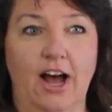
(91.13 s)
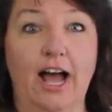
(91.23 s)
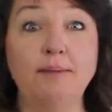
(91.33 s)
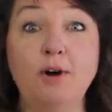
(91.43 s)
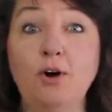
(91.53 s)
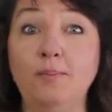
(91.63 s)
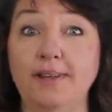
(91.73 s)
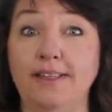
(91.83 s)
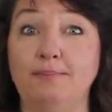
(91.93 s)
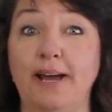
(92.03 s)
I'm
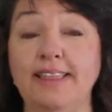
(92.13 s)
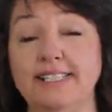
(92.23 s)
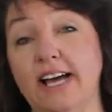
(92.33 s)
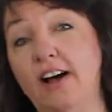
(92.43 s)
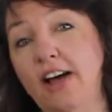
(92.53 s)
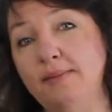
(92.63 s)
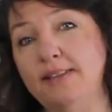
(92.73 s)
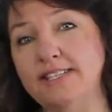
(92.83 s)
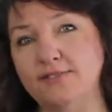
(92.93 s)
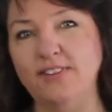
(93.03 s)
hoping that by the time
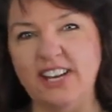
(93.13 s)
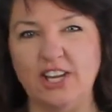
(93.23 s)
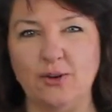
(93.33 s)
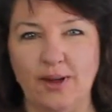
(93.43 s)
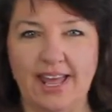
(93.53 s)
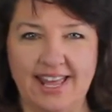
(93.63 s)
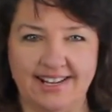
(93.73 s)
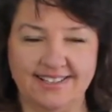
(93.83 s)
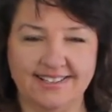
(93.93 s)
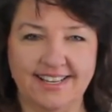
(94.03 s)
this video
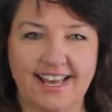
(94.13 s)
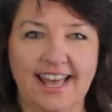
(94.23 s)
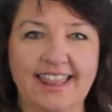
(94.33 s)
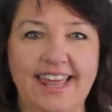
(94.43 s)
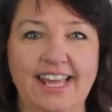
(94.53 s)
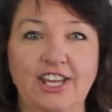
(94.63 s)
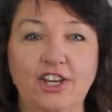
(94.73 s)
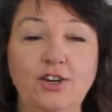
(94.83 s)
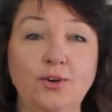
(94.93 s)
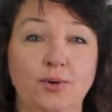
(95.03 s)
ends, that
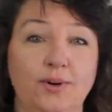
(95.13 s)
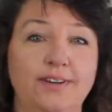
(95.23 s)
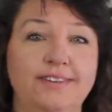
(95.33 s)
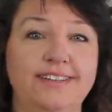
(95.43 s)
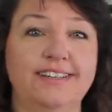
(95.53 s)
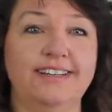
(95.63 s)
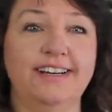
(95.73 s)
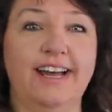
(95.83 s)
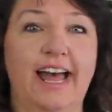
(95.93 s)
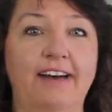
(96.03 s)
you
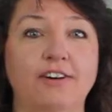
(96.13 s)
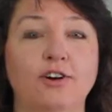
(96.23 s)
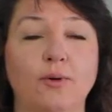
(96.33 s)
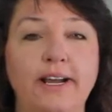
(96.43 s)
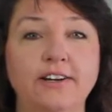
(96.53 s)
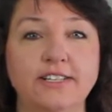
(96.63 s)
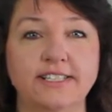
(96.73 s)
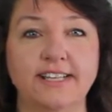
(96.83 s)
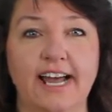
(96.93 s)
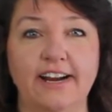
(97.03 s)
have a greater
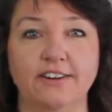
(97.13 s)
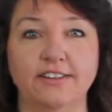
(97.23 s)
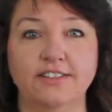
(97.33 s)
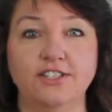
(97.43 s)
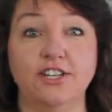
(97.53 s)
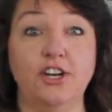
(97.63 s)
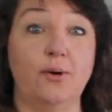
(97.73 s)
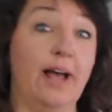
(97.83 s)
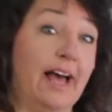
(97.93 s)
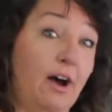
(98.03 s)
desire to know
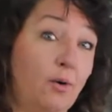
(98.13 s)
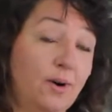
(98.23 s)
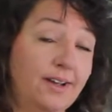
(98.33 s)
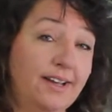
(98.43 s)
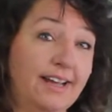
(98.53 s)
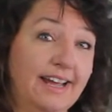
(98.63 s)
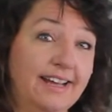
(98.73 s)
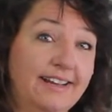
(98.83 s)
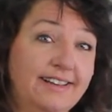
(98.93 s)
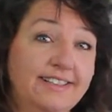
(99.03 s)
how
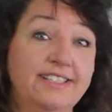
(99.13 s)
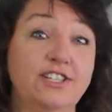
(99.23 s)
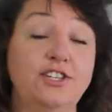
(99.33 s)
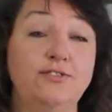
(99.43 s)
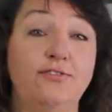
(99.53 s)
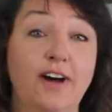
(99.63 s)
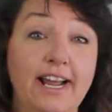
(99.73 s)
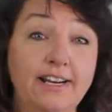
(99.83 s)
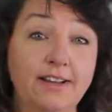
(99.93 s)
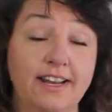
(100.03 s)
to
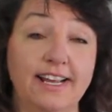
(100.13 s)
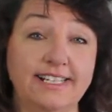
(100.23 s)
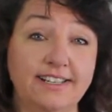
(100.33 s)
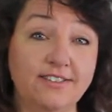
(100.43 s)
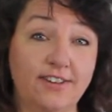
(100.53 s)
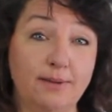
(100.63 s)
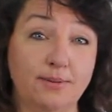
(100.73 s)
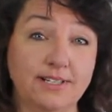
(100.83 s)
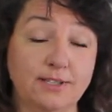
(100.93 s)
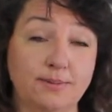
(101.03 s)
find and identify
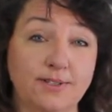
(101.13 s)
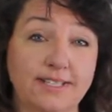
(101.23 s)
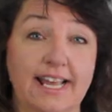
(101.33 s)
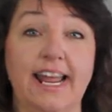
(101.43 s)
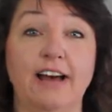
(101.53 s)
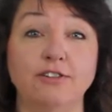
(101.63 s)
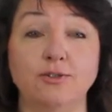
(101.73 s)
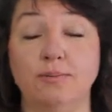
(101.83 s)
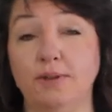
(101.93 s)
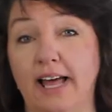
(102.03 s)
principles and how
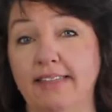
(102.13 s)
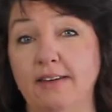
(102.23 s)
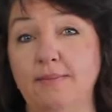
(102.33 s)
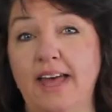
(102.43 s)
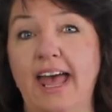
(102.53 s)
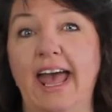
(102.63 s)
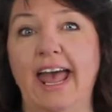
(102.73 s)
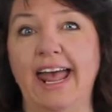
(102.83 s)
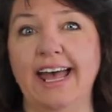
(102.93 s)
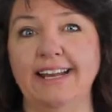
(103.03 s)
to apply them
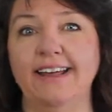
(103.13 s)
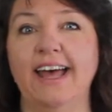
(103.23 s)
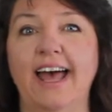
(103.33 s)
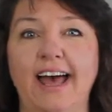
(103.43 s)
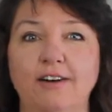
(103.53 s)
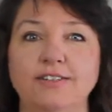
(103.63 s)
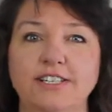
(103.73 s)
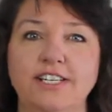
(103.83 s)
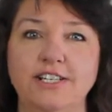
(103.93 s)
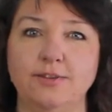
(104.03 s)
and how to
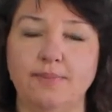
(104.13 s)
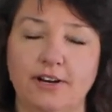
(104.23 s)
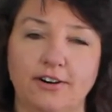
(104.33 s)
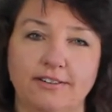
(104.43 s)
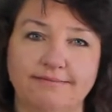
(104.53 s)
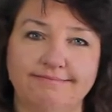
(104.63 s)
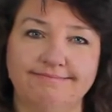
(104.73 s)
teach it better